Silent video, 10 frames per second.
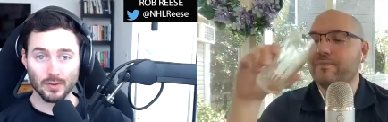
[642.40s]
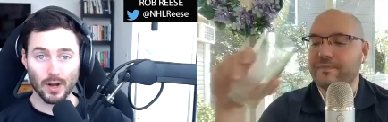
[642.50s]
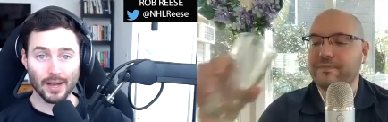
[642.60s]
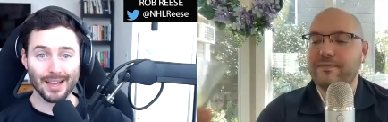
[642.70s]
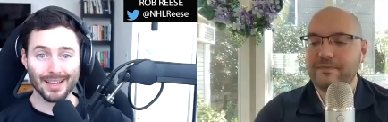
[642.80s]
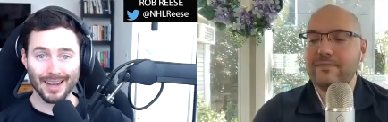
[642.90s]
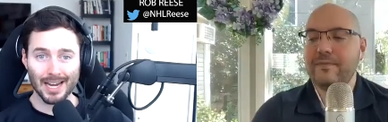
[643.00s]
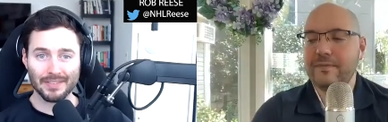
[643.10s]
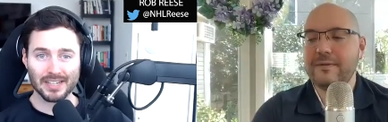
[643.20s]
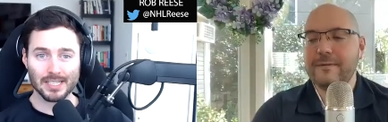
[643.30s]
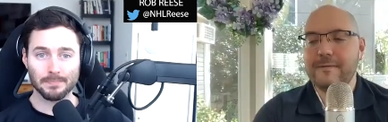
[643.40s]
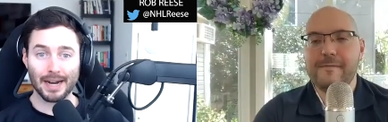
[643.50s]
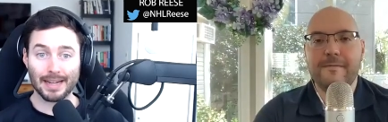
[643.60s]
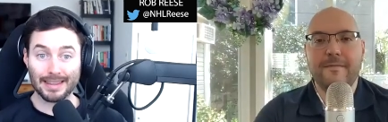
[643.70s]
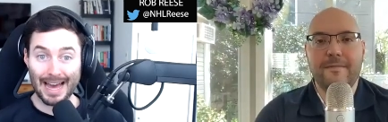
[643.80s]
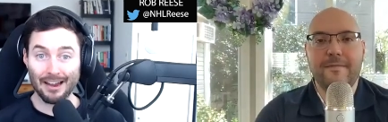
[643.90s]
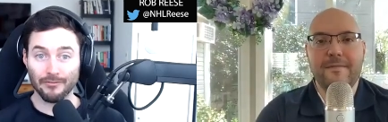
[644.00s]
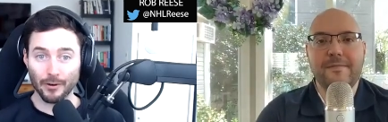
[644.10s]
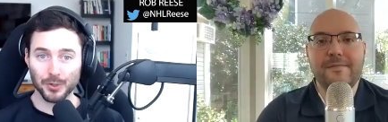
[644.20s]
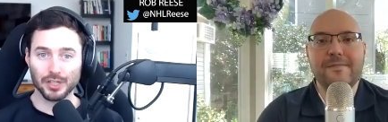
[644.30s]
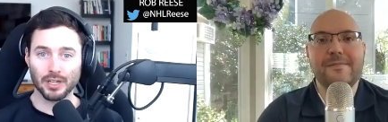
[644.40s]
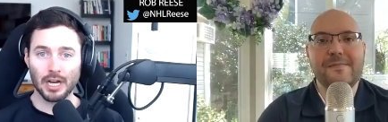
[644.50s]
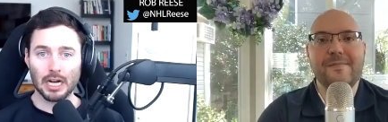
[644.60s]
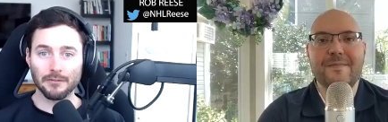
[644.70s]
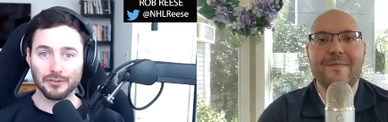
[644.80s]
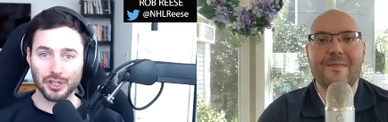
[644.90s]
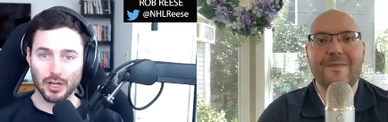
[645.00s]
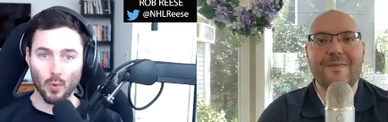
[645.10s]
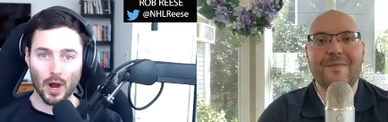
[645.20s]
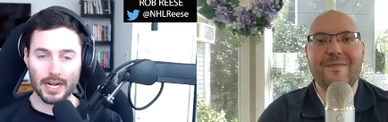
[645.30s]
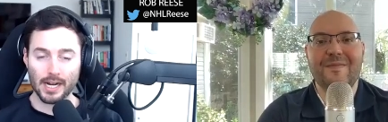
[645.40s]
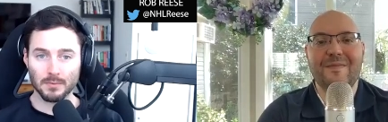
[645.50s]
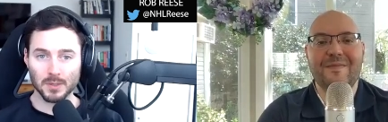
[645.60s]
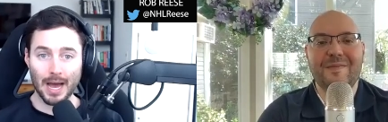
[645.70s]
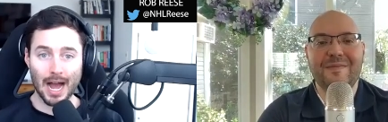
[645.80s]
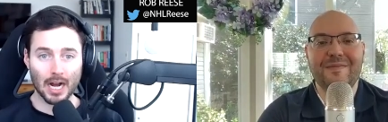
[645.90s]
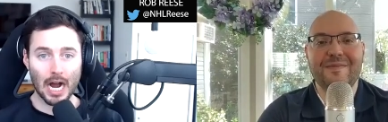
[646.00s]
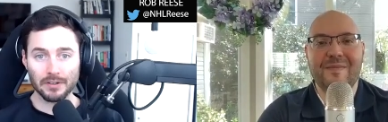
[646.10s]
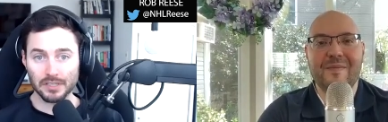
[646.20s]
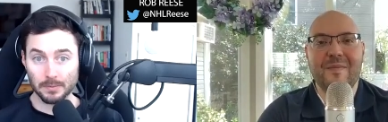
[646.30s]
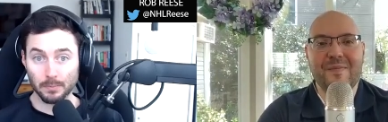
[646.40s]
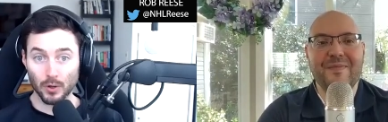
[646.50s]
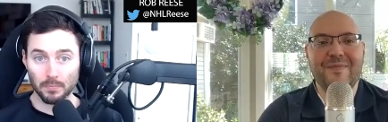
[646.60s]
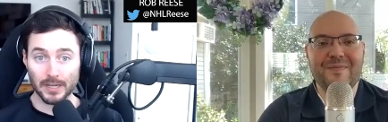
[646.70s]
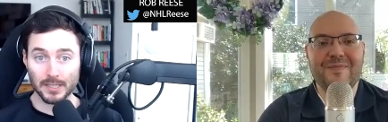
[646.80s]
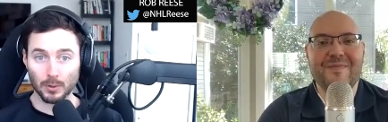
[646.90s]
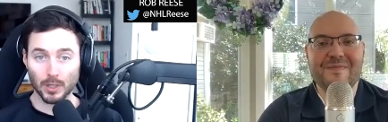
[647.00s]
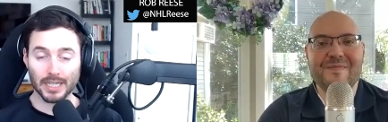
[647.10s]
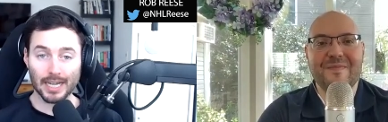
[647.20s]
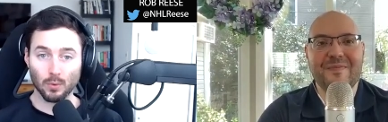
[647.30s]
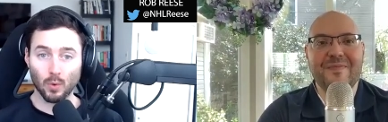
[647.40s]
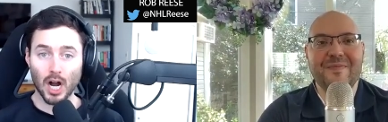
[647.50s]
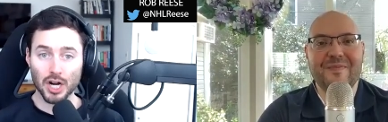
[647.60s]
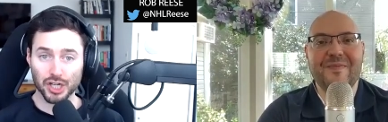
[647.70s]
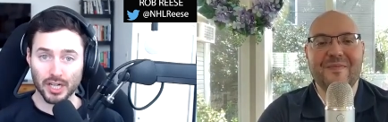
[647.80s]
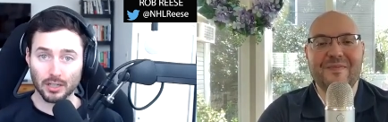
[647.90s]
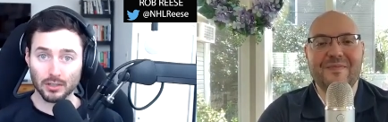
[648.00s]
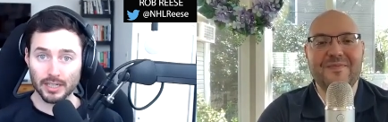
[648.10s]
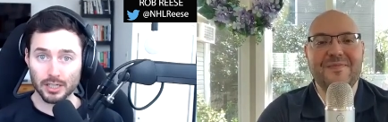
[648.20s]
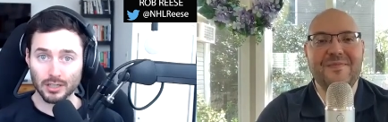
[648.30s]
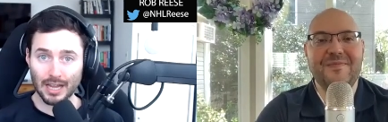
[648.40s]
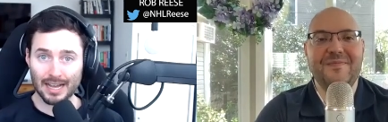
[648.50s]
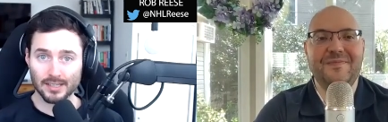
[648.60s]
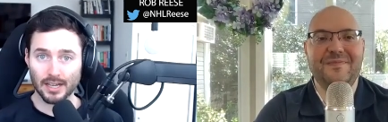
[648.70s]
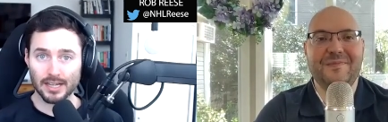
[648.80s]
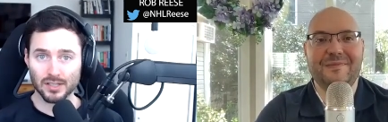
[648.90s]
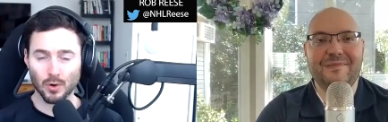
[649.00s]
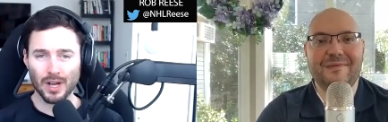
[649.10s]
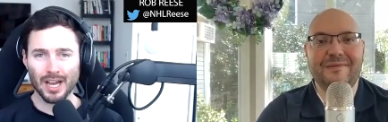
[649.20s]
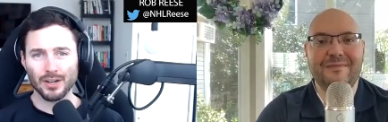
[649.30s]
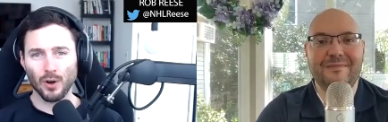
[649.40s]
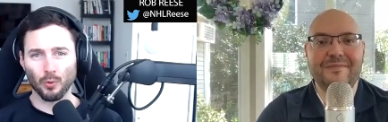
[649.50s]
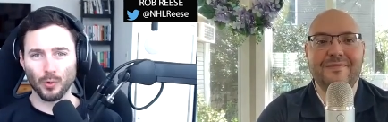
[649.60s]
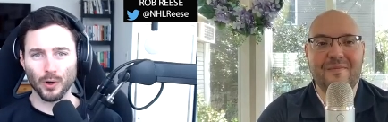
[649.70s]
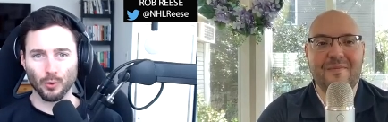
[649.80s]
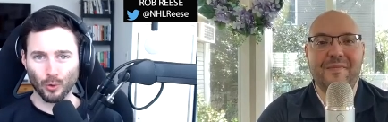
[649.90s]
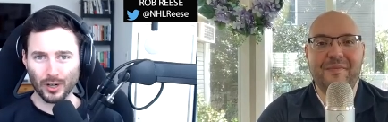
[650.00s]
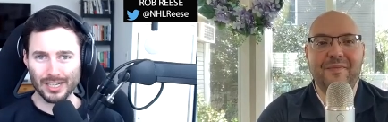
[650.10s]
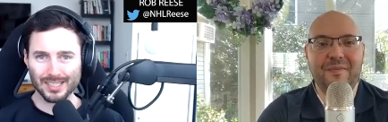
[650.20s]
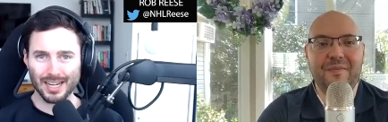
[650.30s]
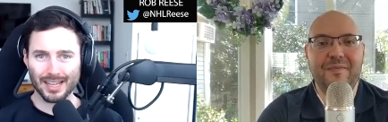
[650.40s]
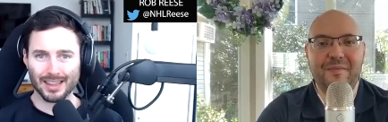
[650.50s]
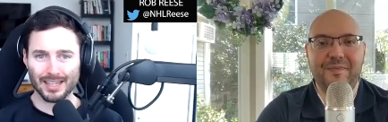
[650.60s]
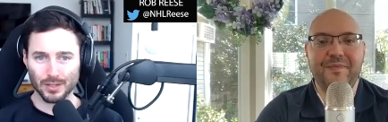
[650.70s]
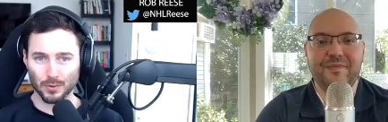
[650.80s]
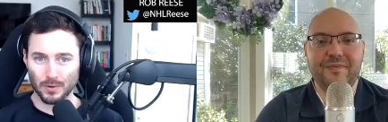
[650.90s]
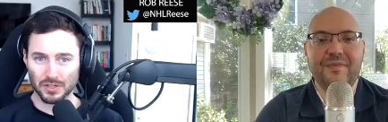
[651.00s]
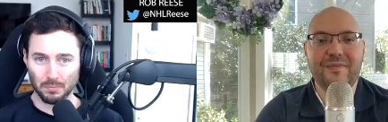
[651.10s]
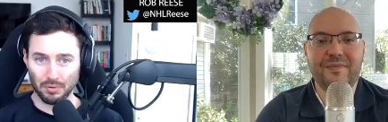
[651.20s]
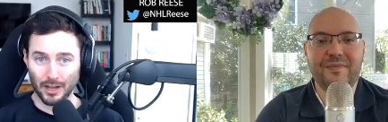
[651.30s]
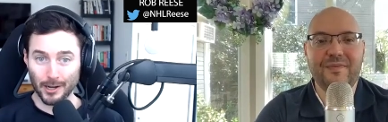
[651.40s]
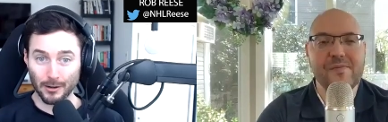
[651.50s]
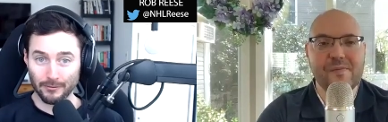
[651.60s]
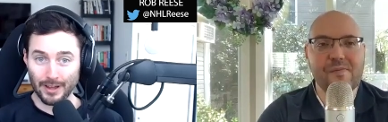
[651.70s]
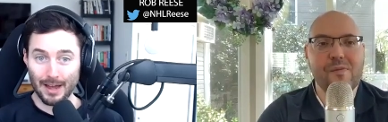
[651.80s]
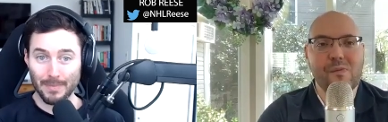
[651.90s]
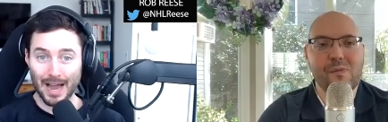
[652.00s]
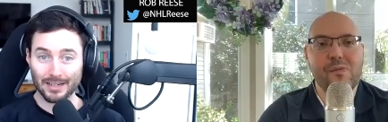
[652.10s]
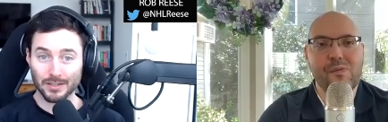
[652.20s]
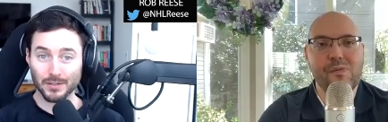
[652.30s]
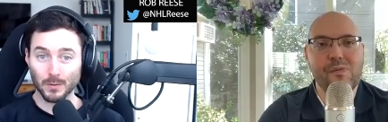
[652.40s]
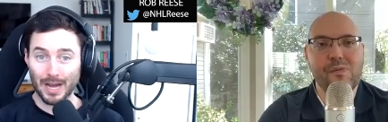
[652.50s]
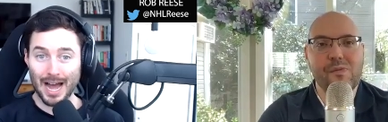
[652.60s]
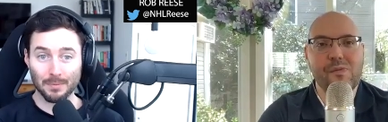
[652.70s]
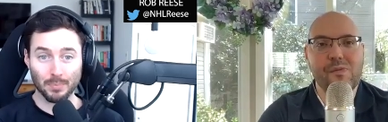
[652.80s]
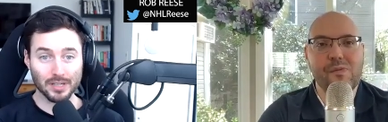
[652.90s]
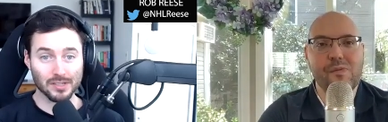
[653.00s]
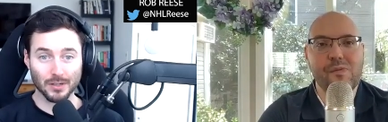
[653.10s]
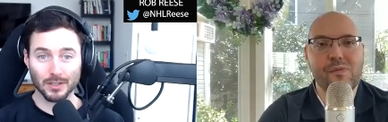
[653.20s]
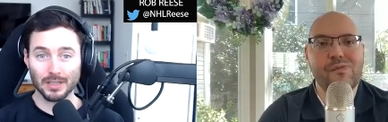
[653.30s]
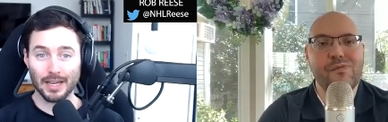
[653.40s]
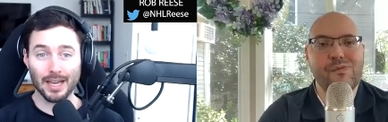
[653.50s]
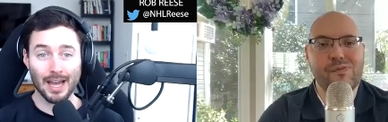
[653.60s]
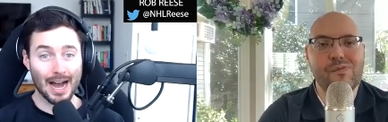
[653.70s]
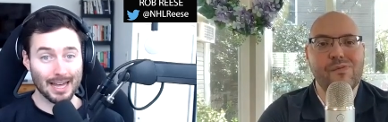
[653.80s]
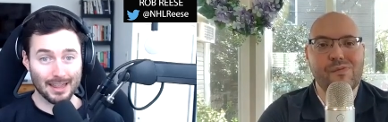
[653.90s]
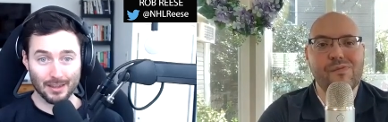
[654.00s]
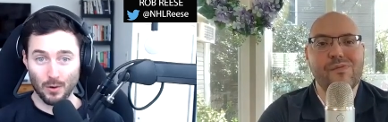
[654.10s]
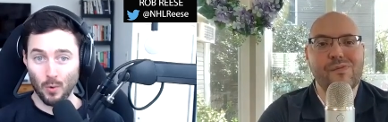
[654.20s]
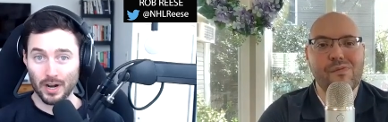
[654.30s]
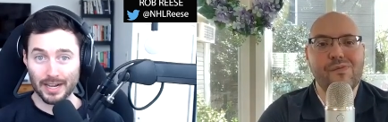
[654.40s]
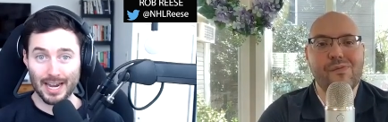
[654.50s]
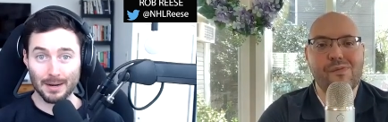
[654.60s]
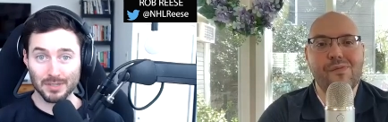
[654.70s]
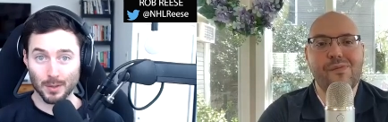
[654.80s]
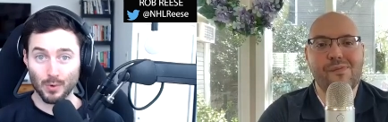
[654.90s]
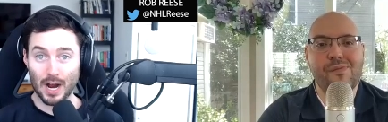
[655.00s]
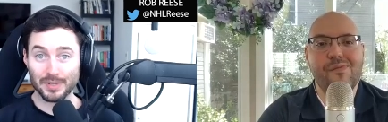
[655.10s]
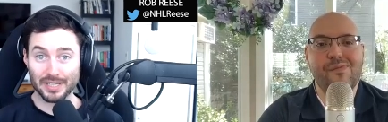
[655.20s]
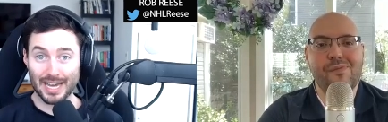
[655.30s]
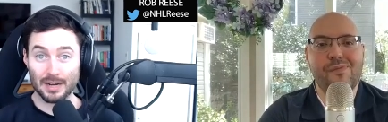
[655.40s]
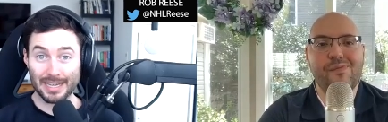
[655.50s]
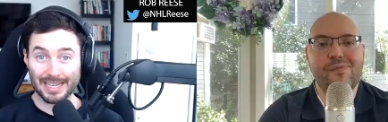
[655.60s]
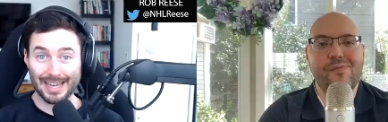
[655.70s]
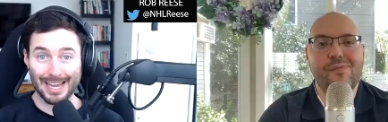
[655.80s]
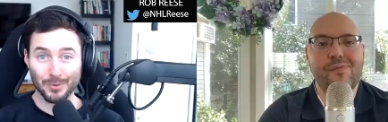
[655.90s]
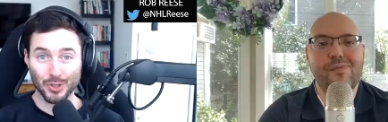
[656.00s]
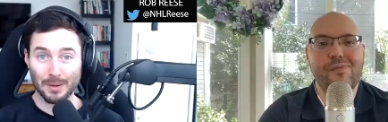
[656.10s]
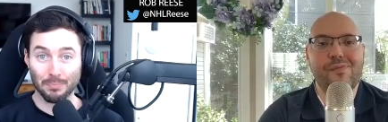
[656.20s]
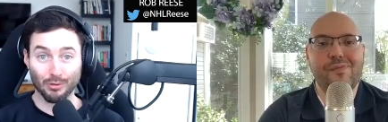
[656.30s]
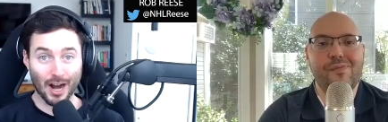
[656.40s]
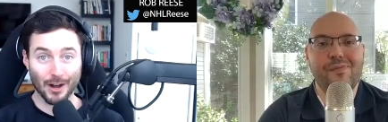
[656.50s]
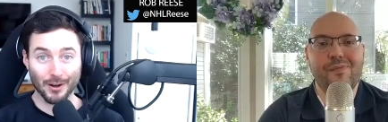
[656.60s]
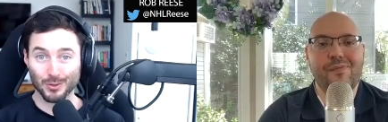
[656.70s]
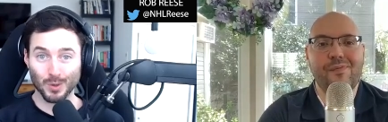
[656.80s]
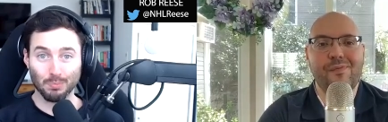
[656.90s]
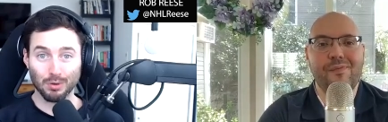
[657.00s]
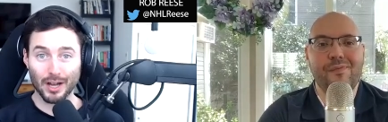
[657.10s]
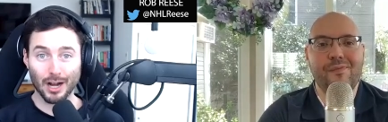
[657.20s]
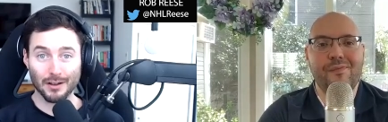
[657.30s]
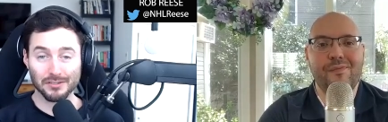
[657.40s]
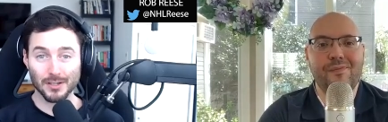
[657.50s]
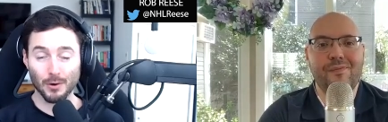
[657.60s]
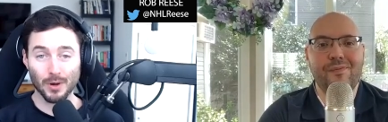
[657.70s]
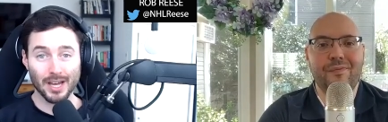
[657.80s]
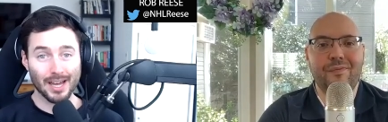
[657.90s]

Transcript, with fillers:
Speaker 1: So I, I, kind of expect that version of Geno when he comes back. Obviously, both Pittsburgh and Washington clinched last night. So no real reason, I think, to rush a player of that magnitude back. But certainly, I think they'll want to get him some reps and get him in game shape prior to the playoffs. So